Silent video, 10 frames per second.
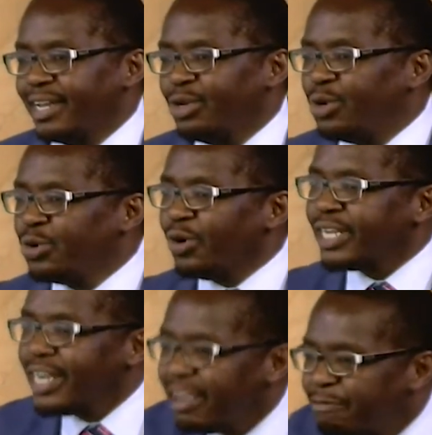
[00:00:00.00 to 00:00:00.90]
You
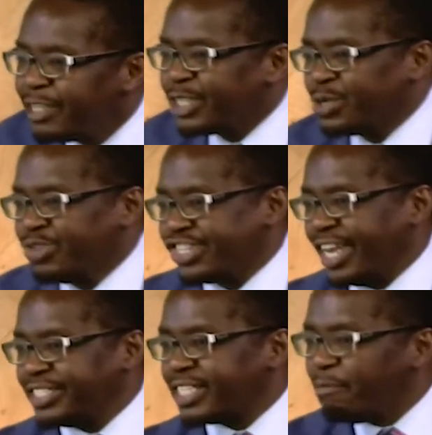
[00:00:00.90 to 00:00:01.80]
don't leave this to
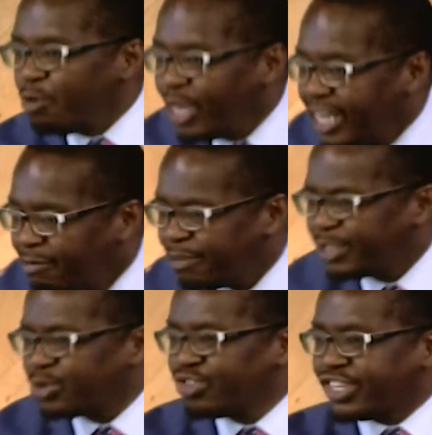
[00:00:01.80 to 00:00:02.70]
chance. If you leave
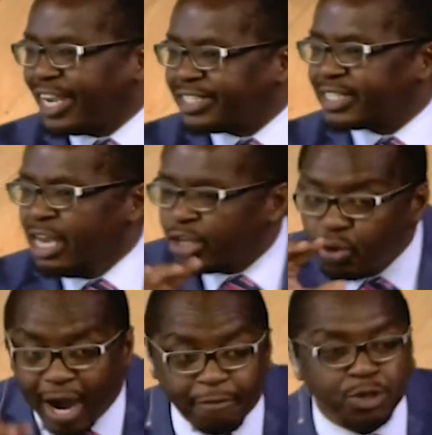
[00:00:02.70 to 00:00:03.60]
this to chance,
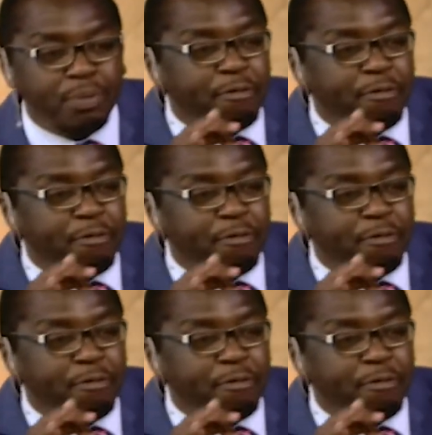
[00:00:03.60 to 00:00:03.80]
you have to be